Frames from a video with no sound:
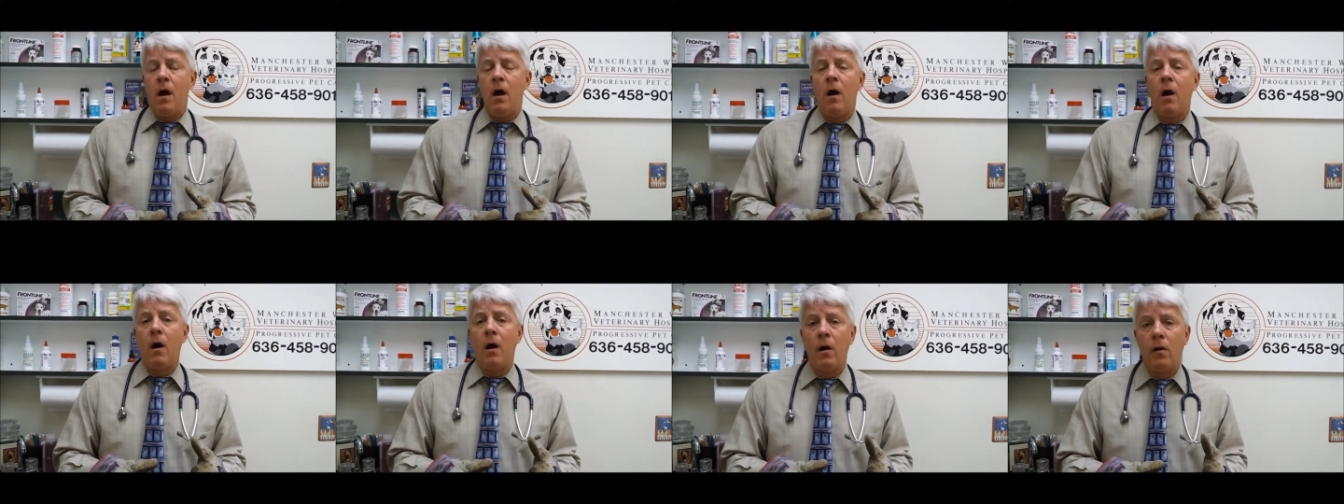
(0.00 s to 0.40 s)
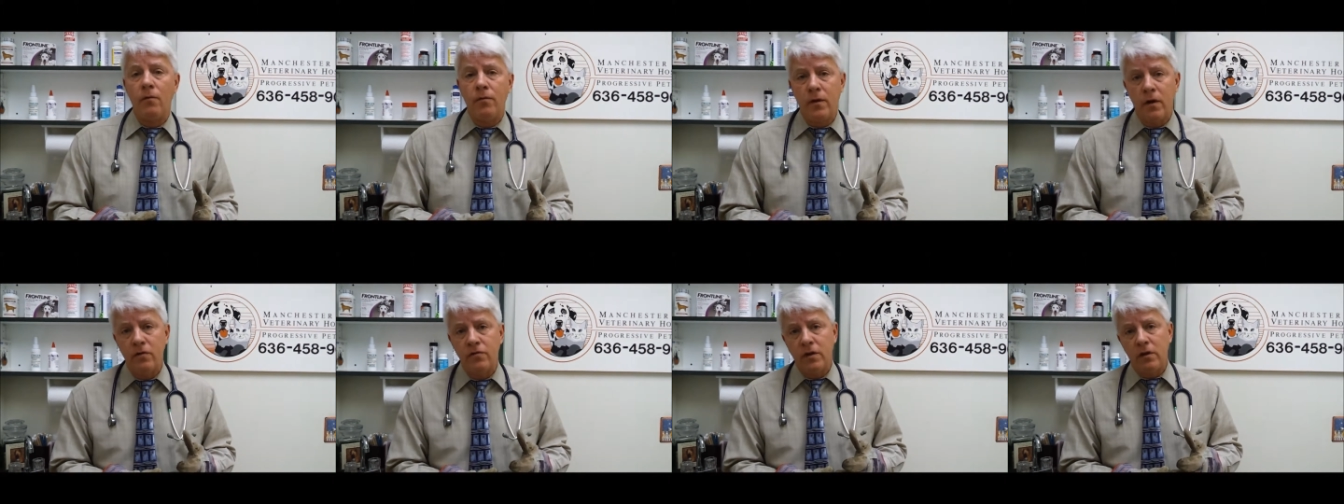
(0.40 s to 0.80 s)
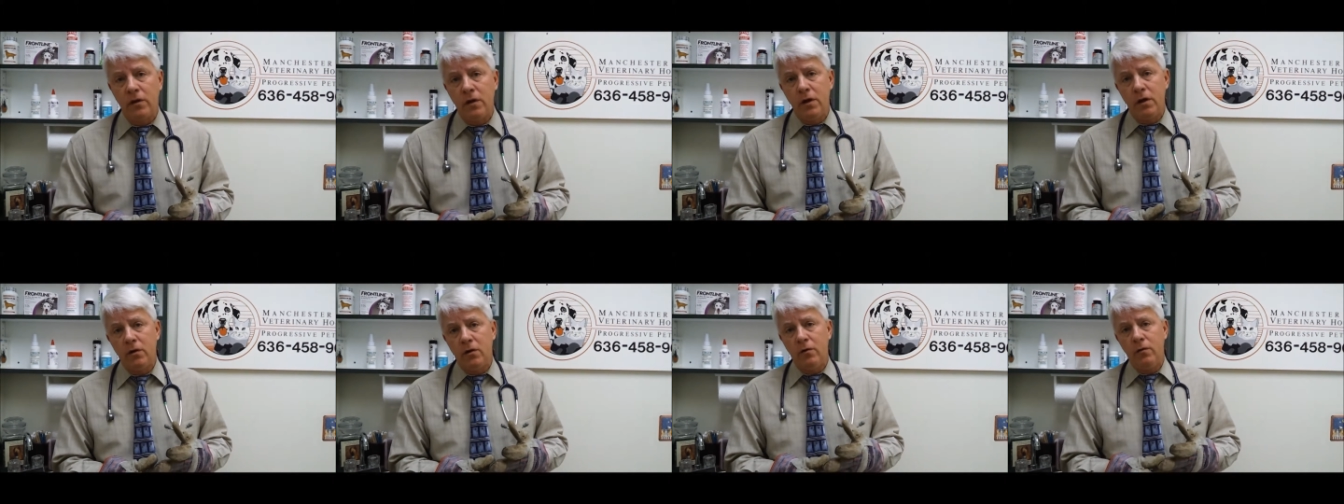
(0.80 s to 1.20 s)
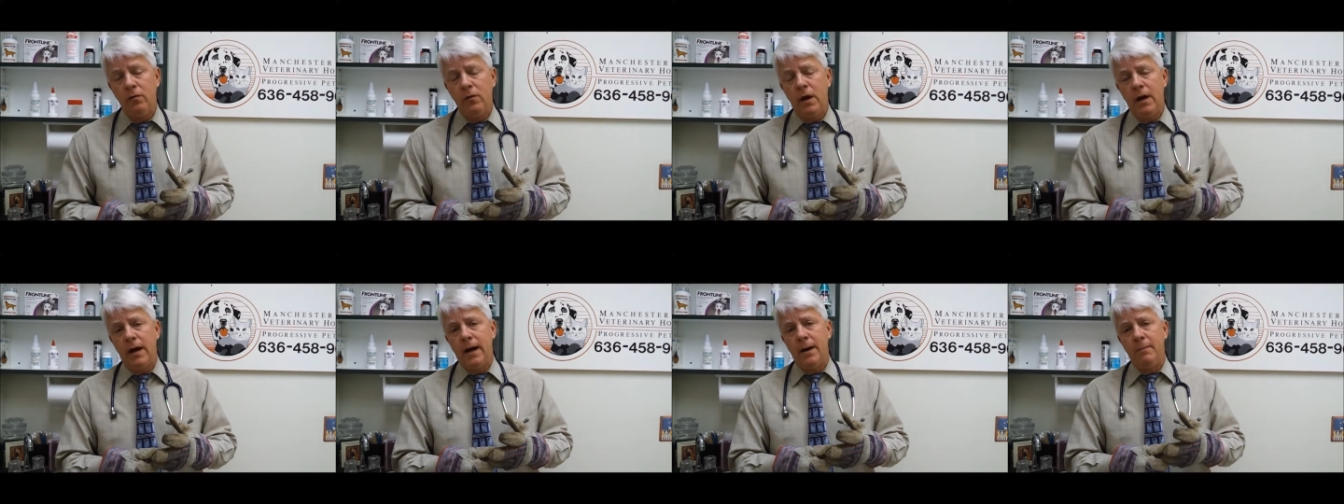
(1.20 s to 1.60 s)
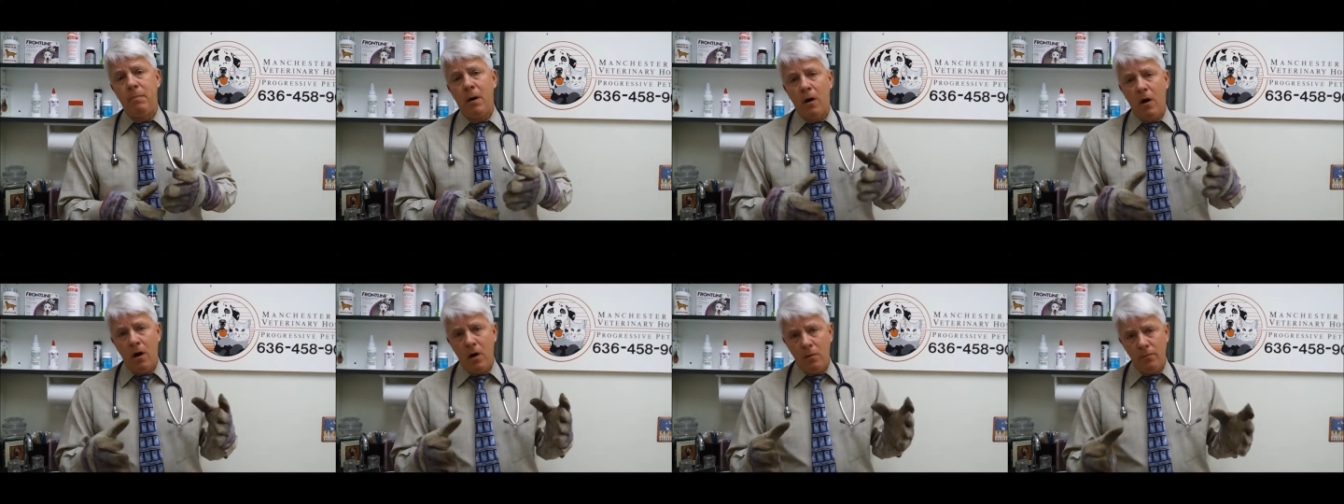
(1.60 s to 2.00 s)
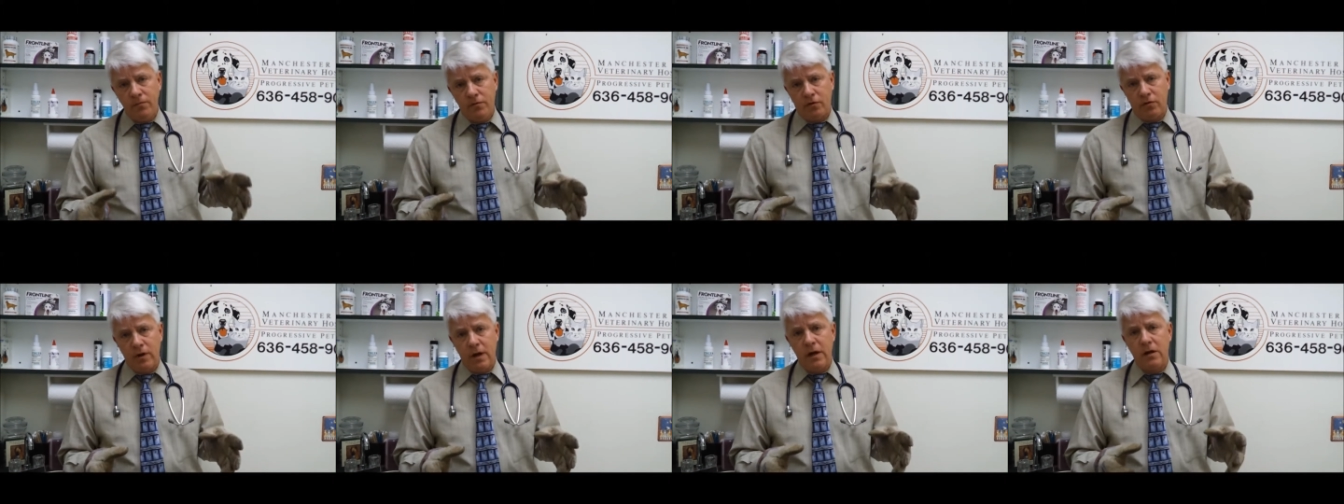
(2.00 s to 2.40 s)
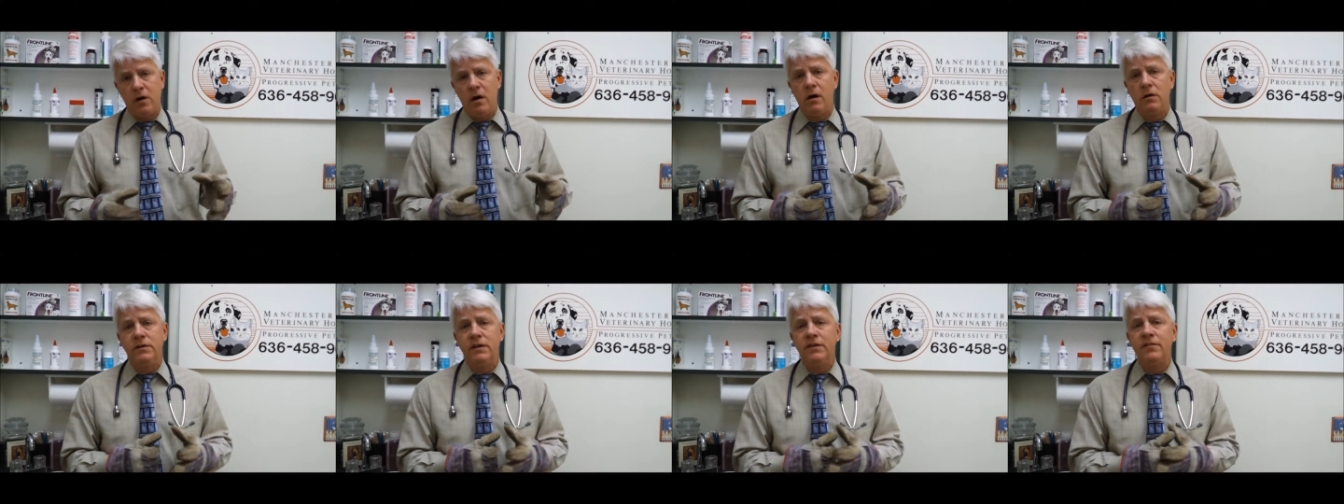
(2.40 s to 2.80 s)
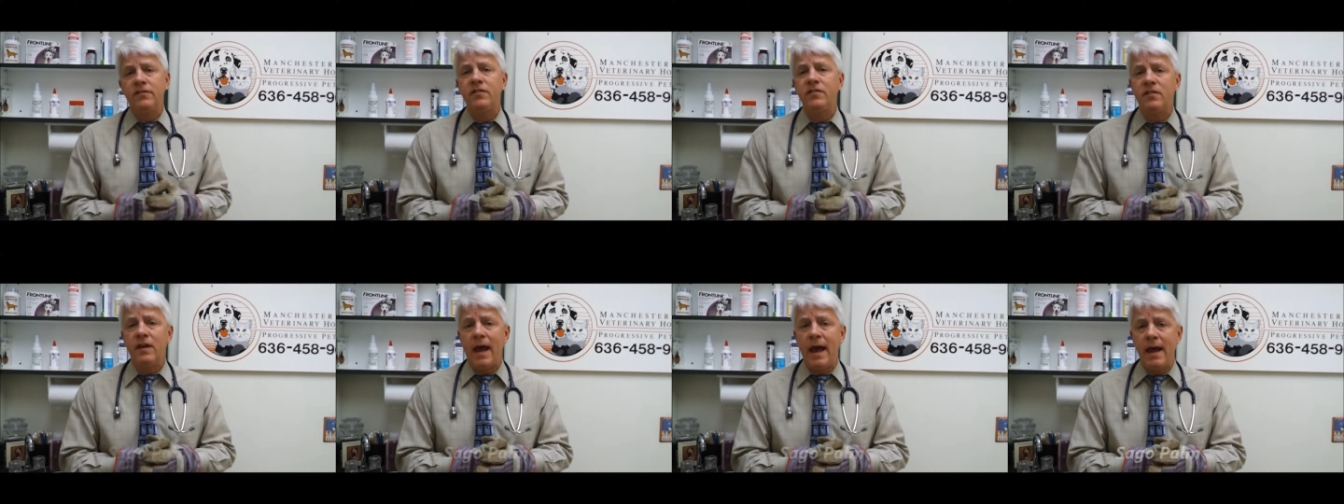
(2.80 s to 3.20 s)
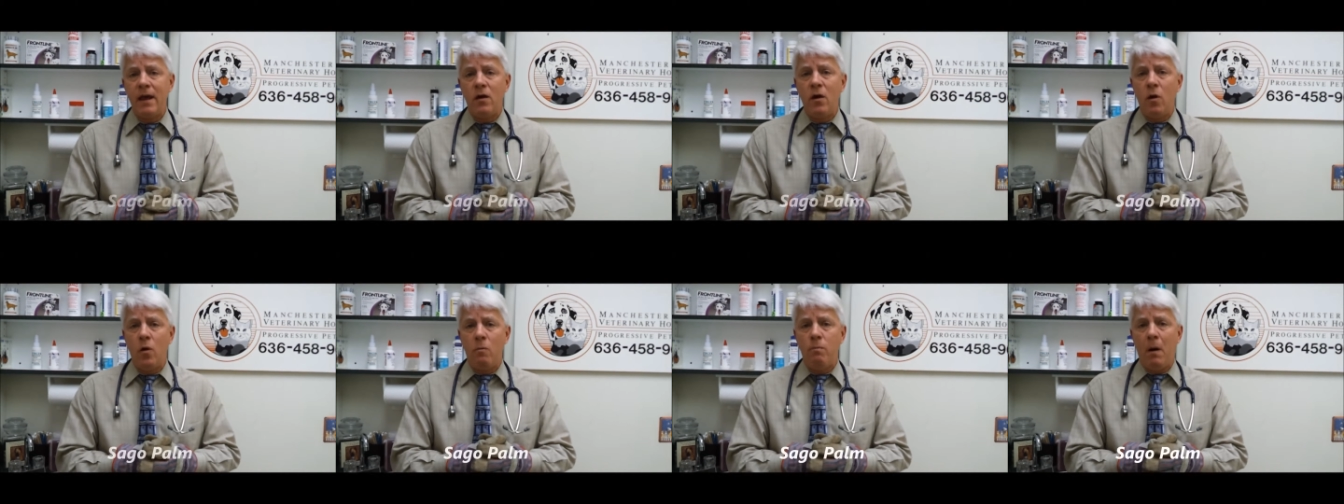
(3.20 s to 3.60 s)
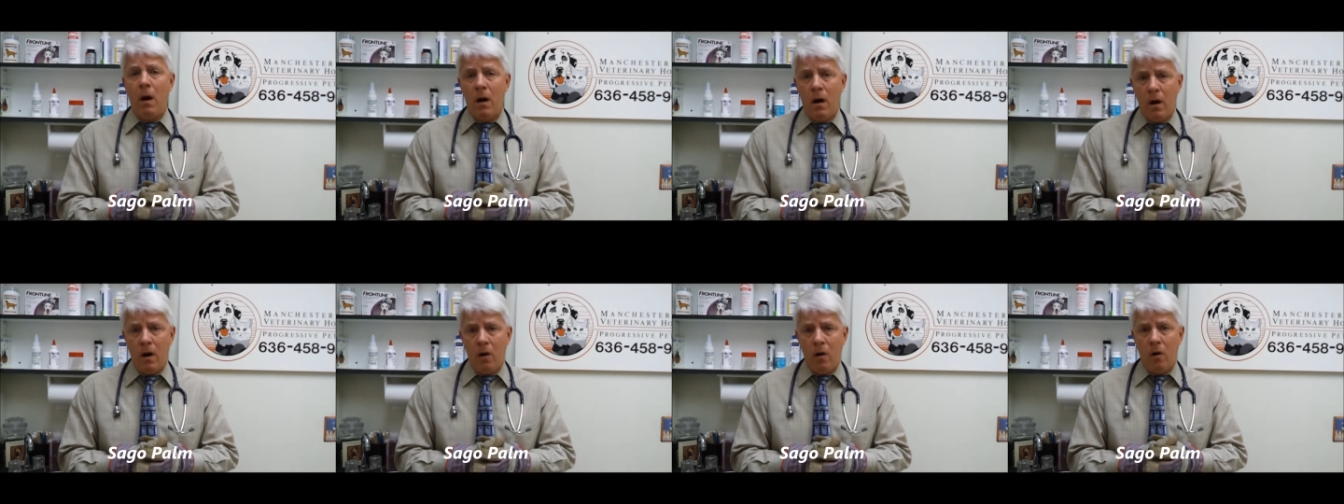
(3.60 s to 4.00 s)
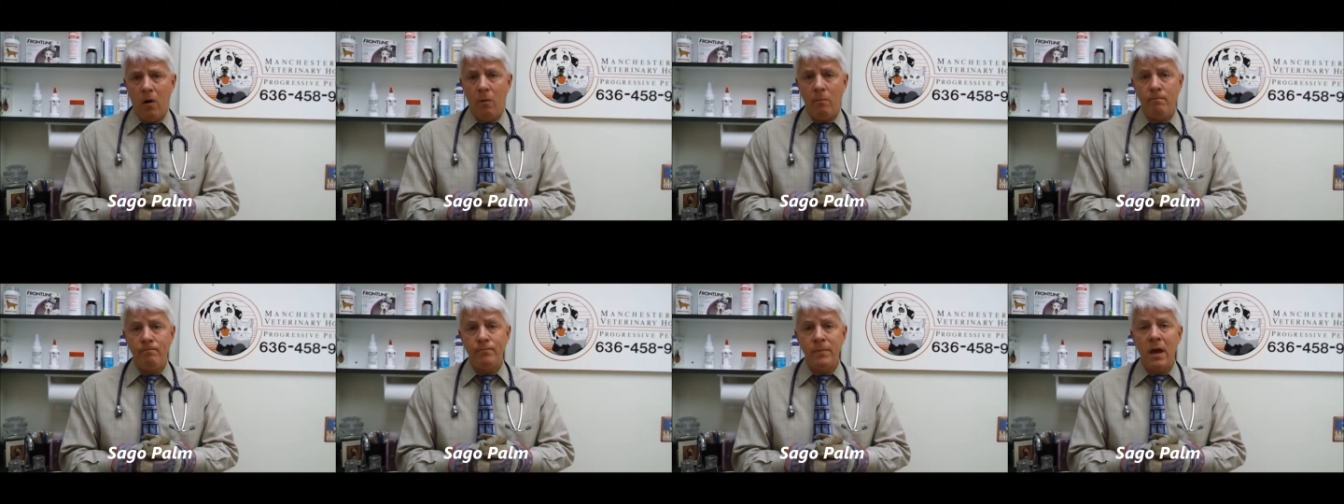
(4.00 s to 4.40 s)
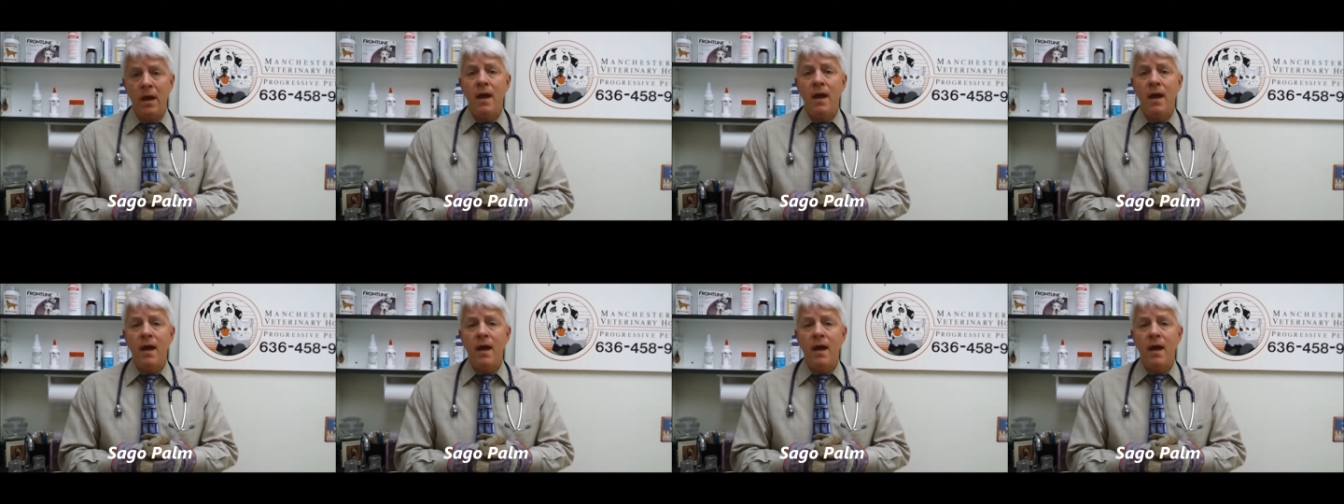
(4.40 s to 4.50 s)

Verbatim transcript: are there's a little uh, palm tree called a sago palm